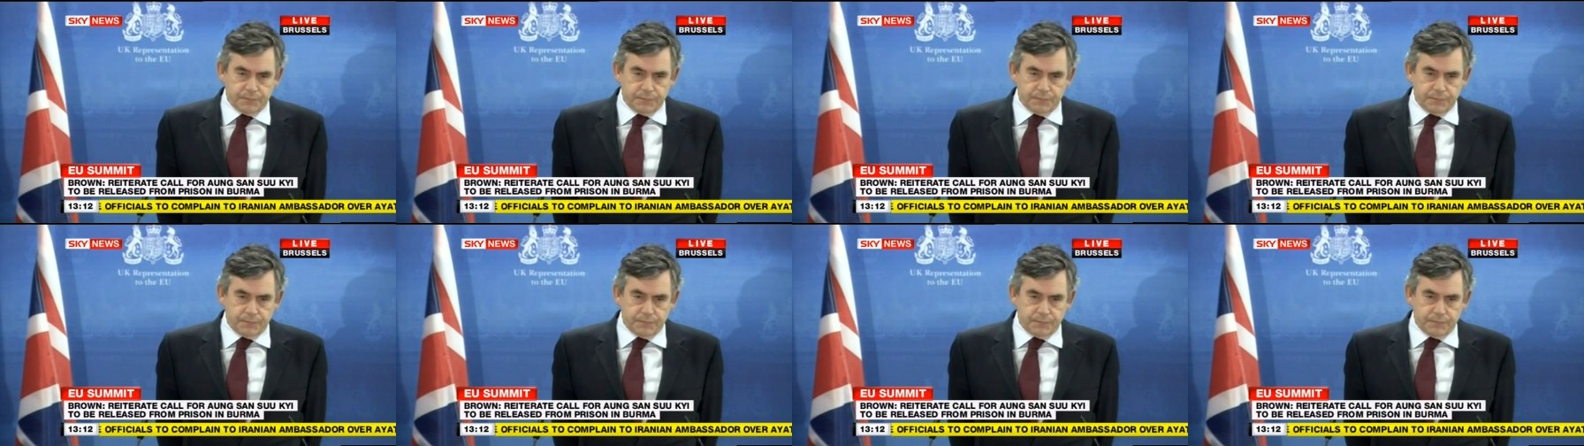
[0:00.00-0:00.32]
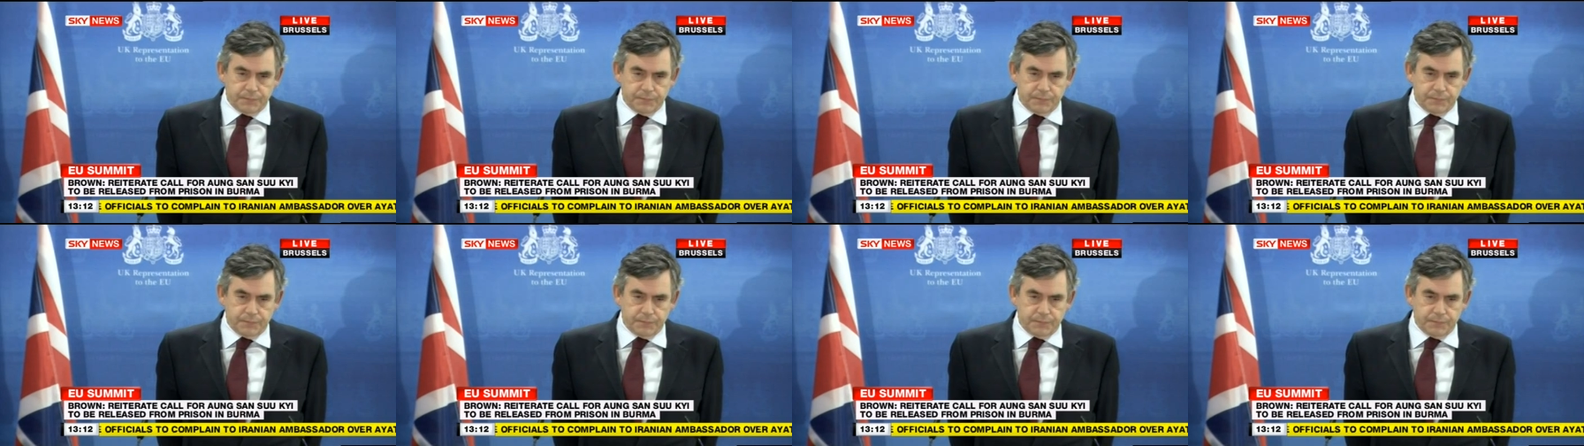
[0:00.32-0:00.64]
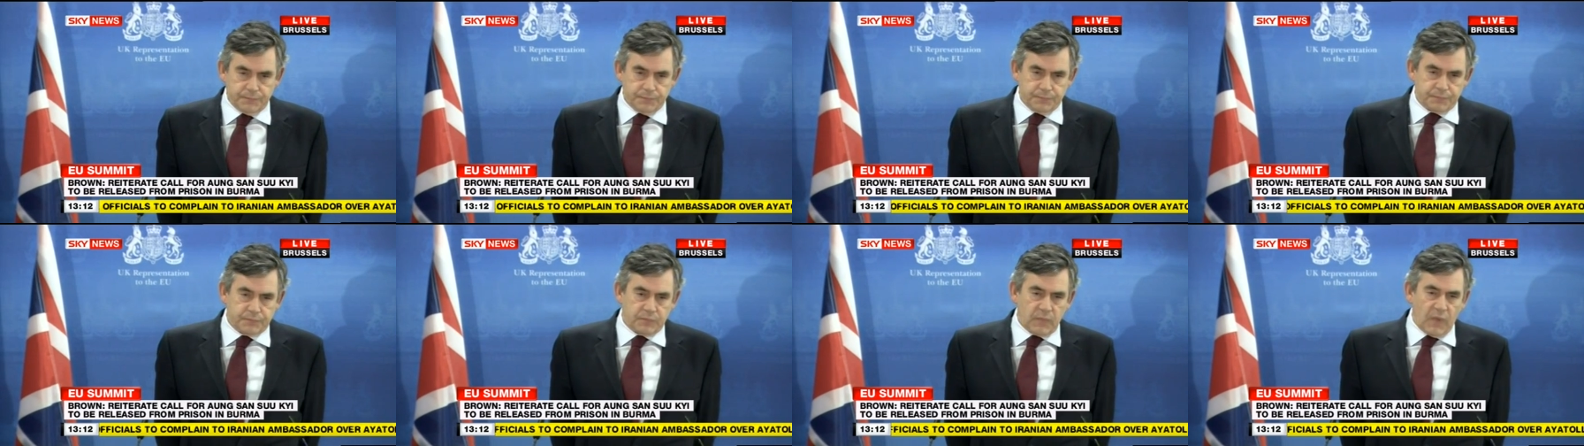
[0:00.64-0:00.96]
Enemy
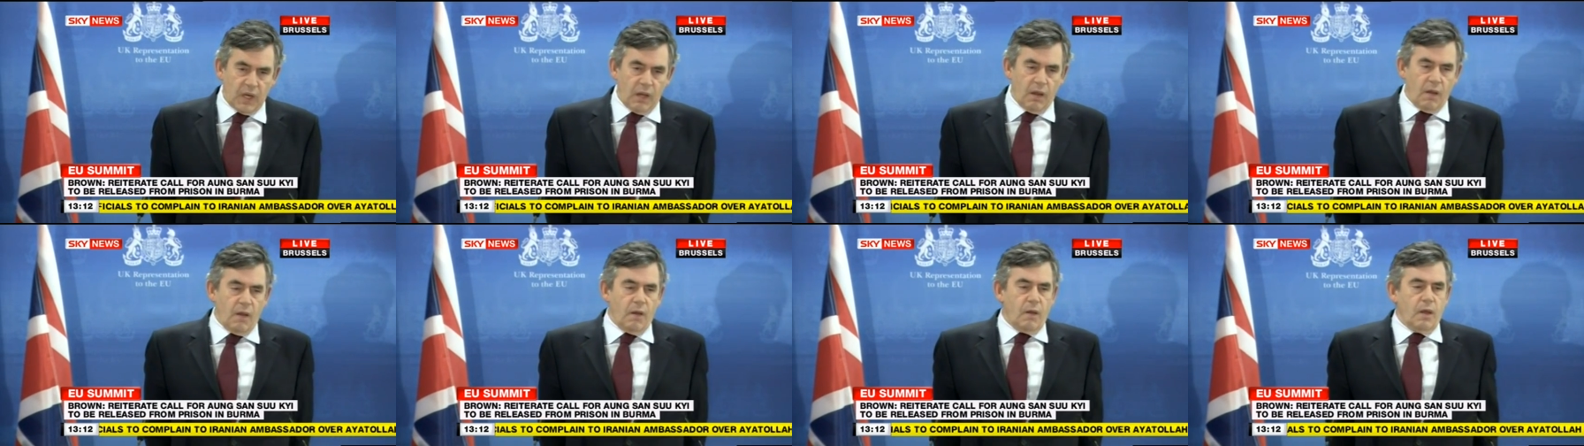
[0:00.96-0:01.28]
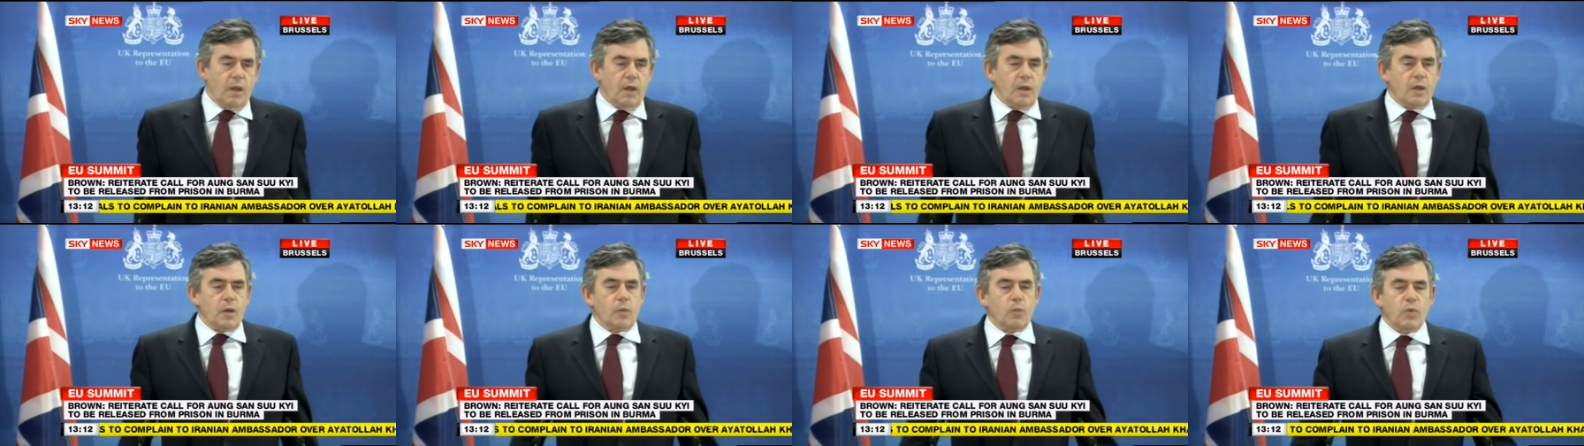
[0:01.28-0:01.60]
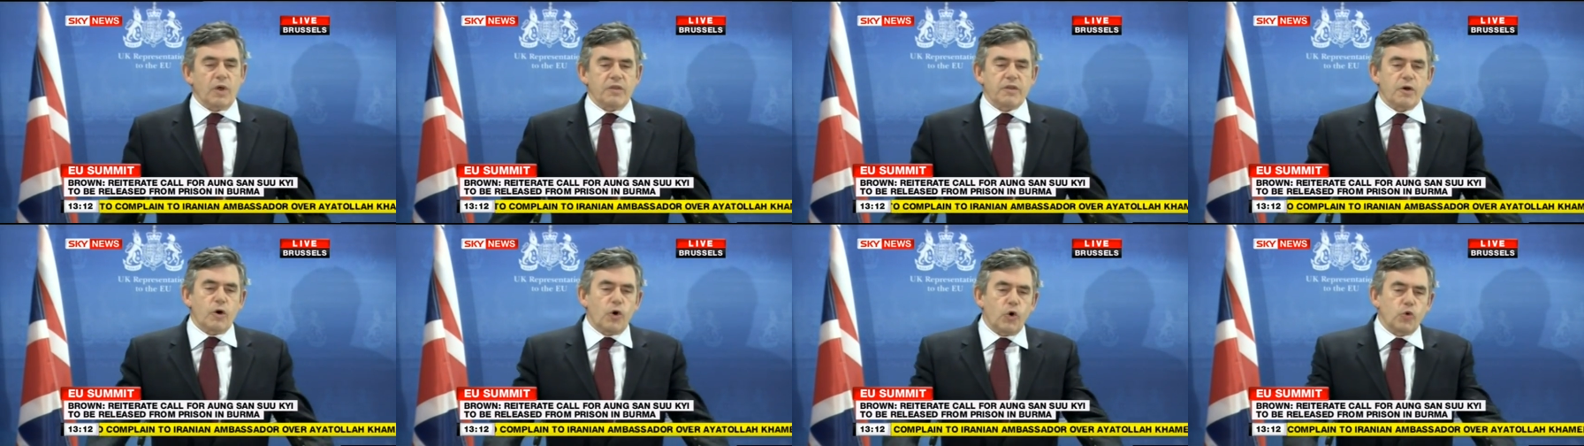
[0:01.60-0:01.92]
of Iran?
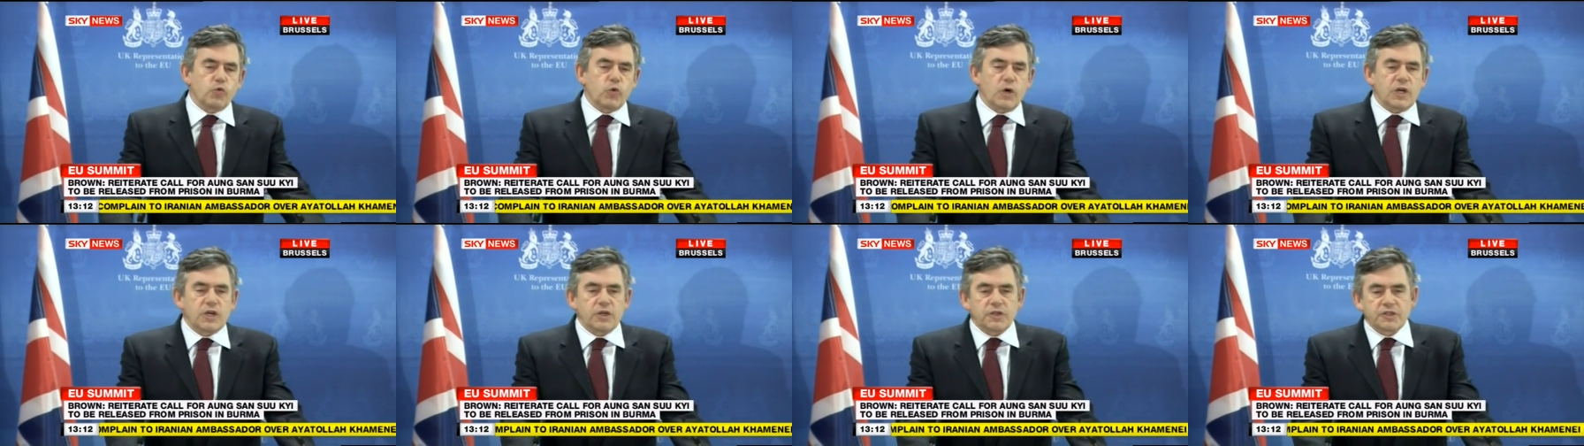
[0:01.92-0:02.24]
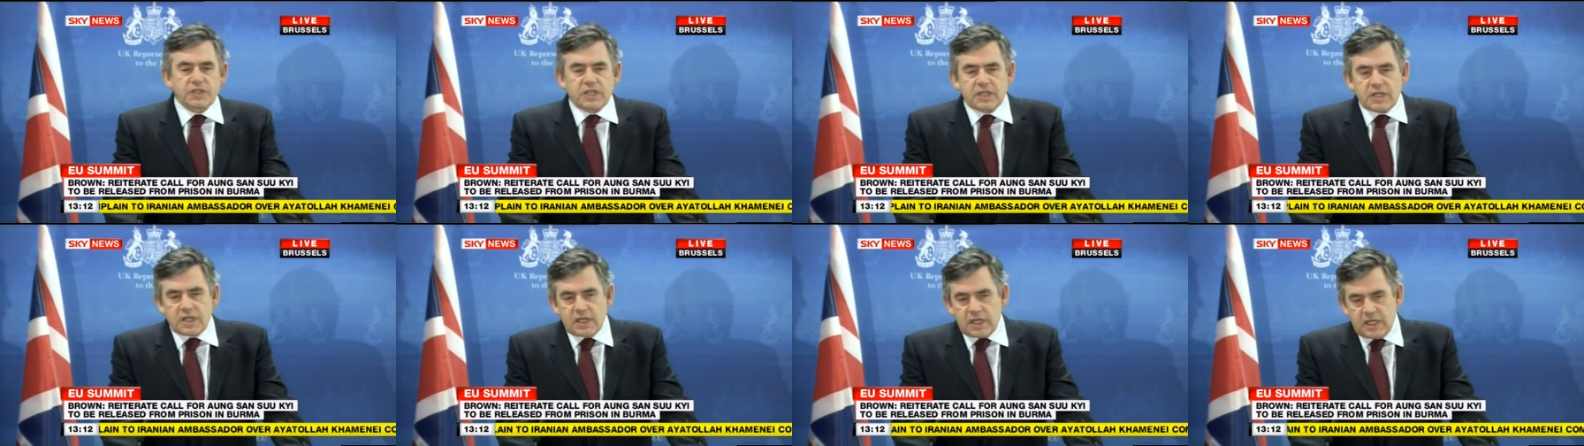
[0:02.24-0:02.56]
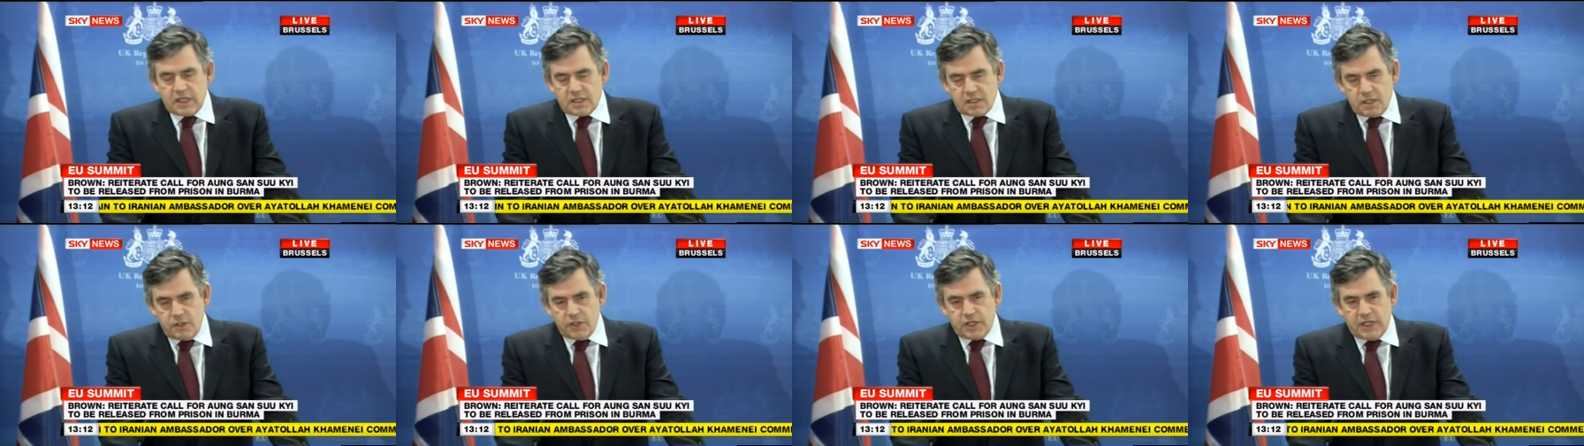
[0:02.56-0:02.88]
Well, the whole world
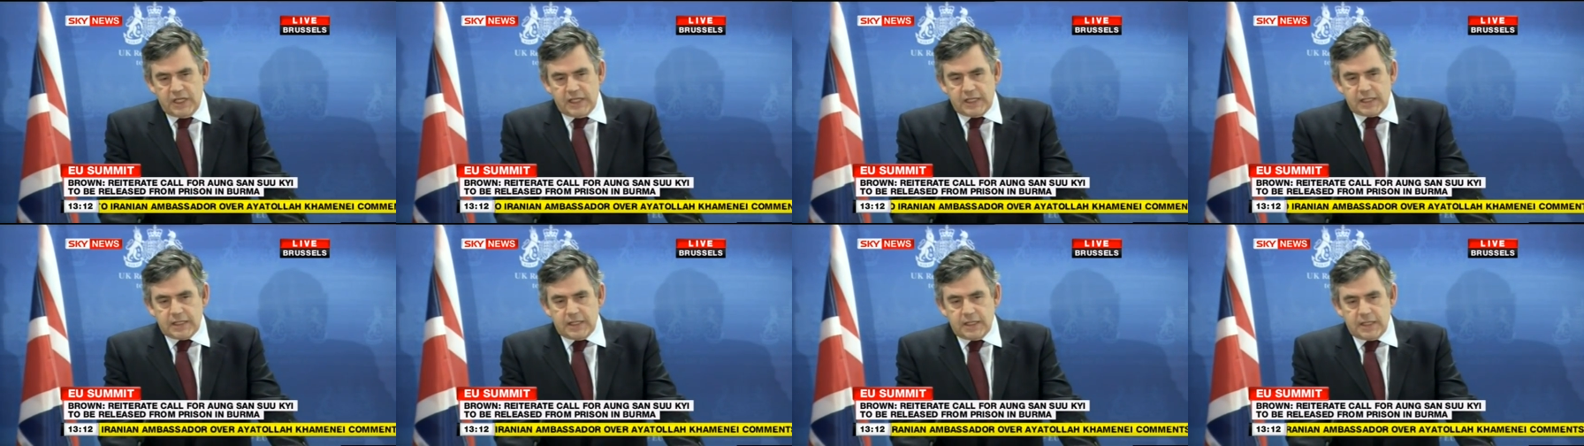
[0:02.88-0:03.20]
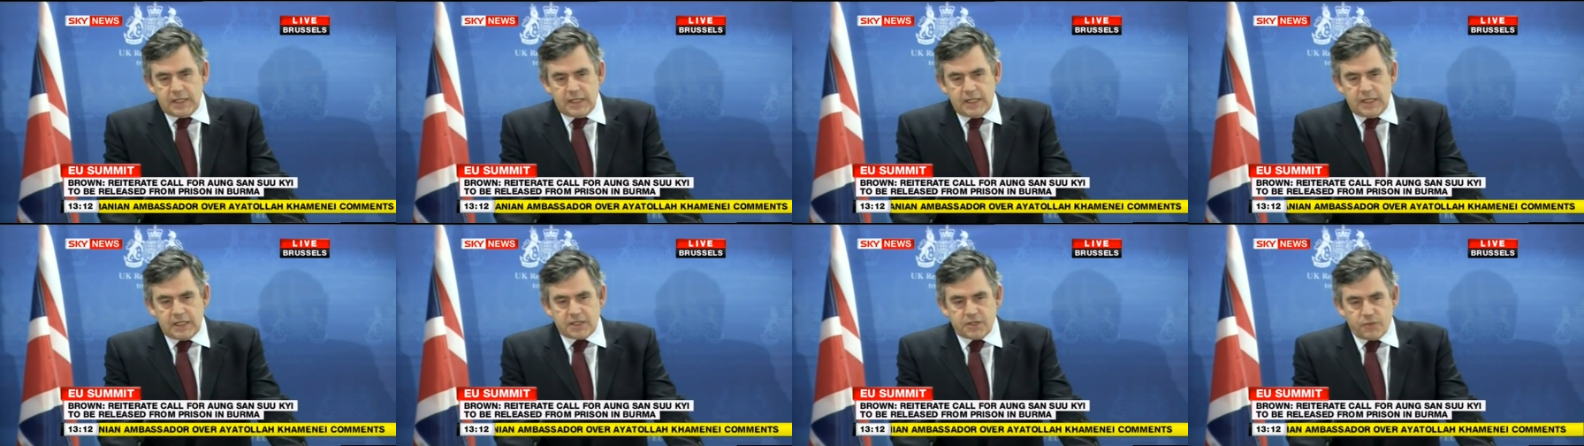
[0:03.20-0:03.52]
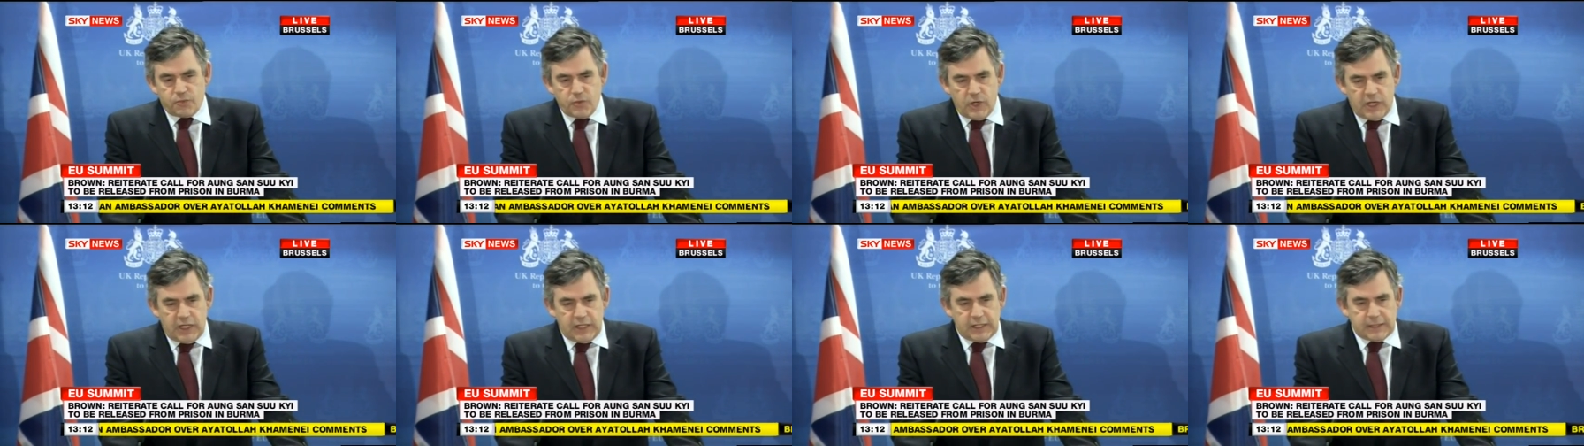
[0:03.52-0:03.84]
is looking at
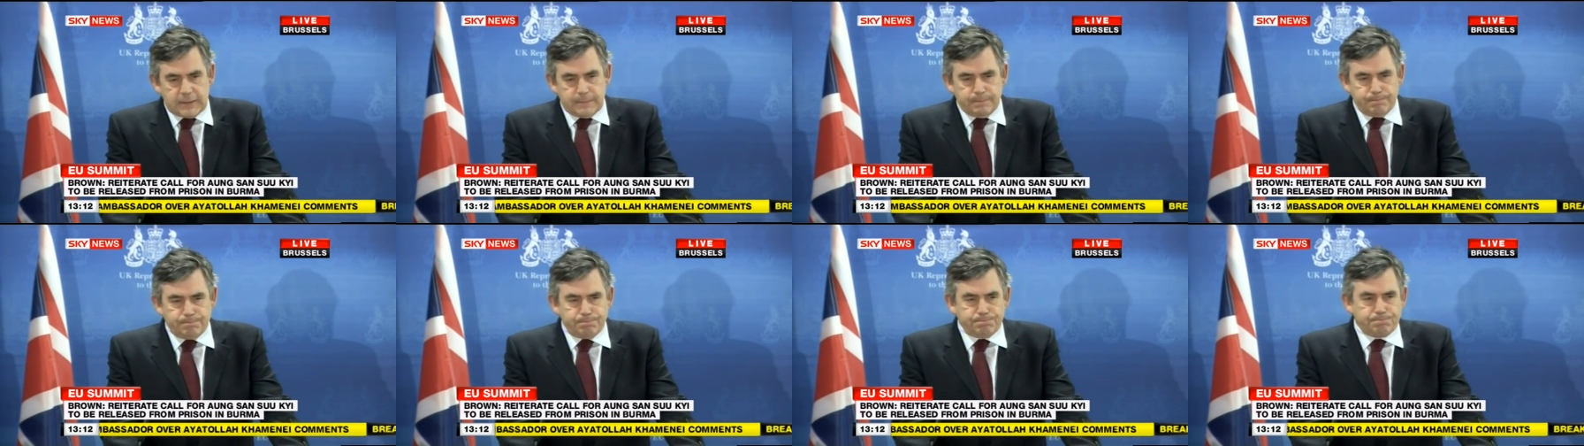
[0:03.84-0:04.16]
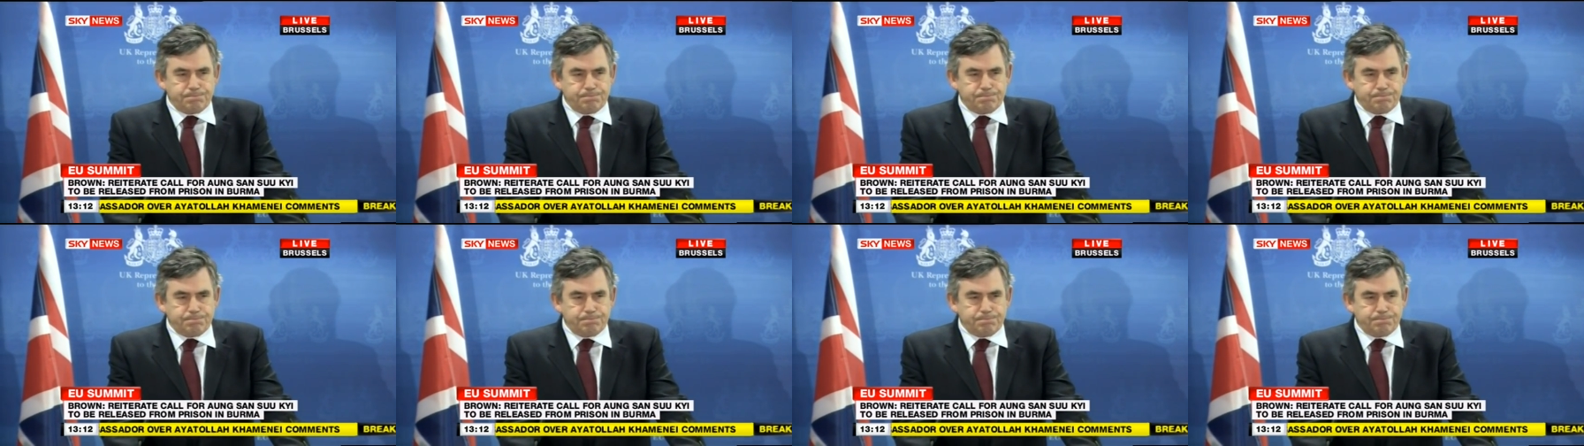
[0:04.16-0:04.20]
Iran,